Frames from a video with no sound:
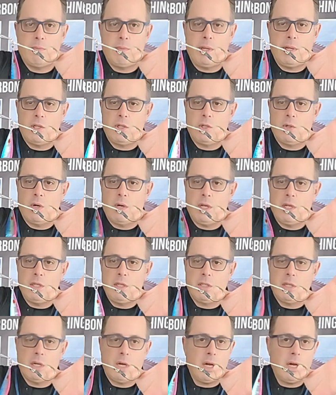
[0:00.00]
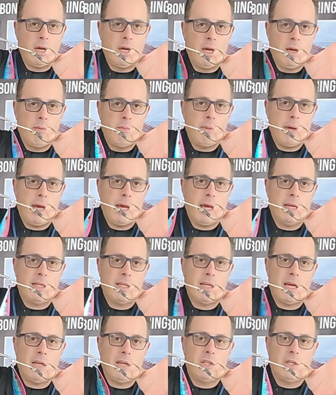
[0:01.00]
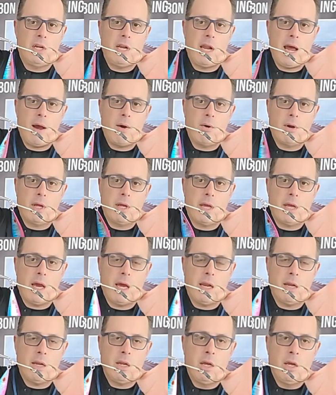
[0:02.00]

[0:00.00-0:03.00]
make sure he's uh, paying attention now and again.